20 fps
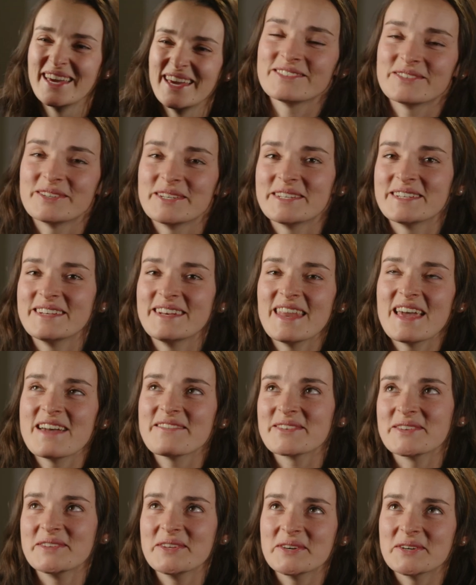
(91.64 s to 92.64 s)
I would
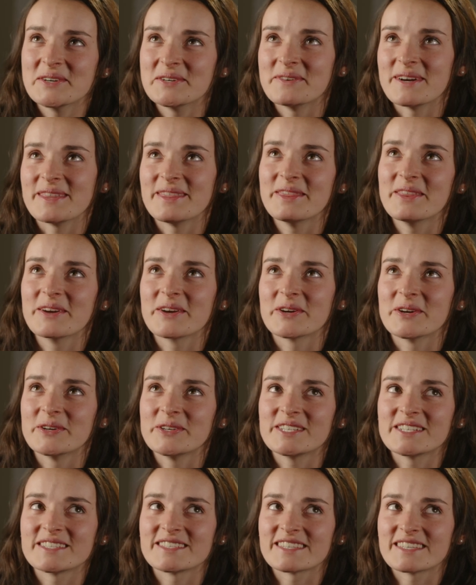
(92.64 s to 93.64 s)
never know what the
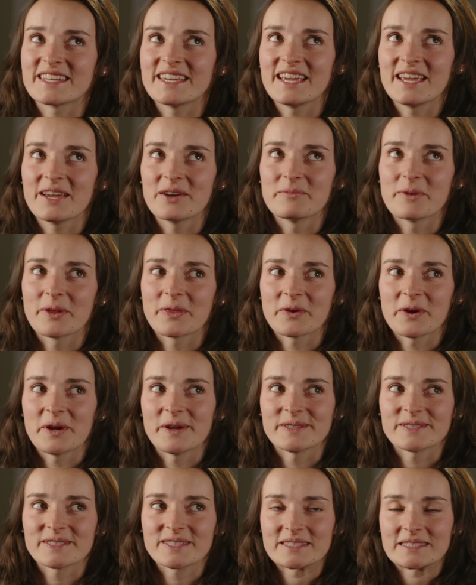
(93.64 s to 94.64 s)
coach say about
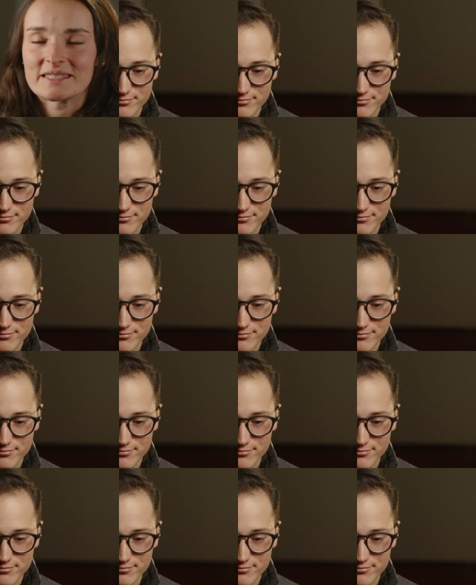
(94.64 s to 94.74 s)
us.